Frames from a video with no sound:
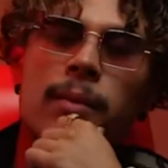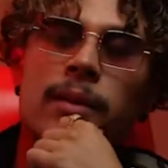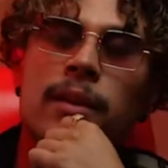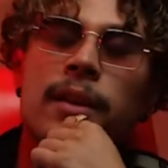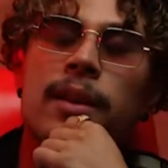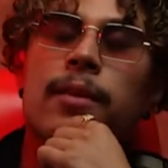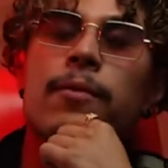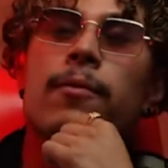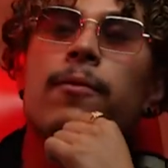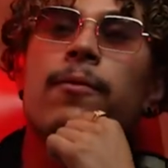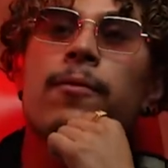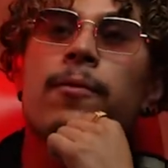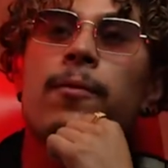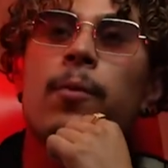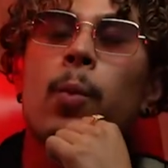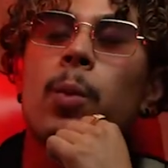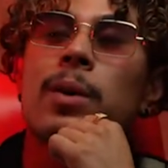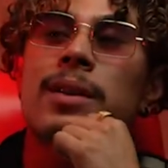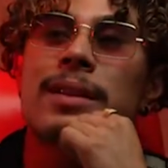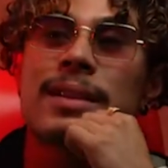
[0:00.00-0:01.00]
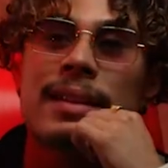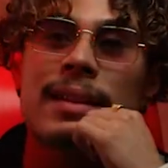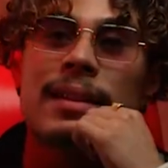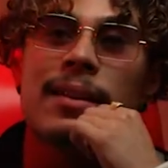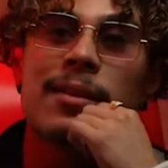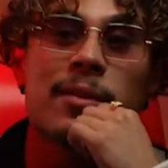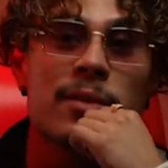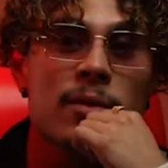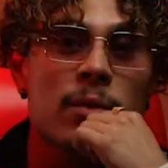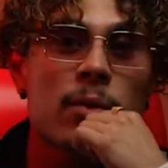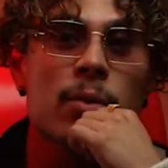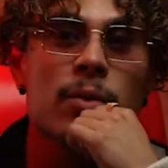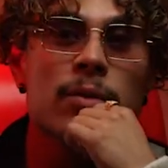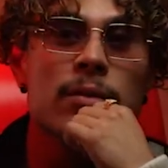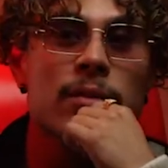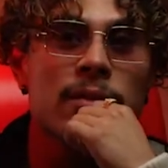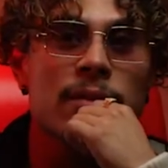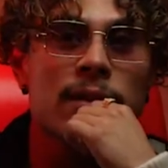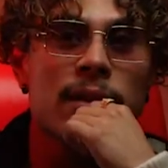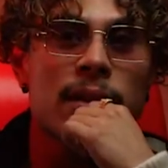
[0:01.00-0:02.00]
like 14 years old
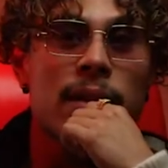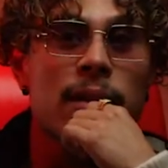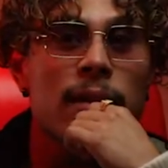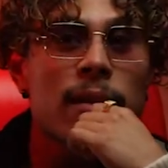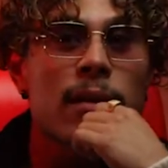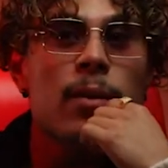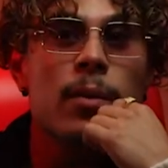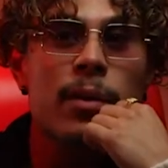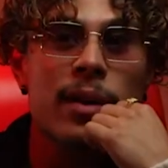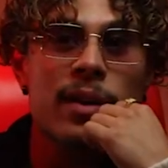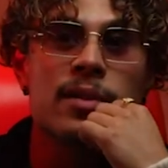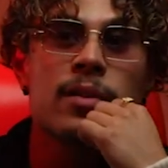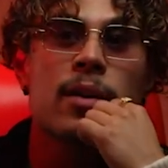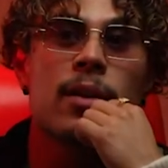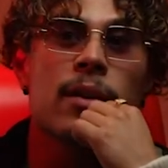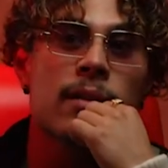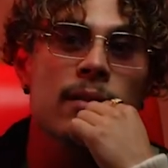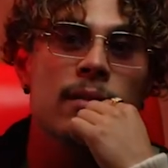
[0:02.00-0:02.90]
when I started.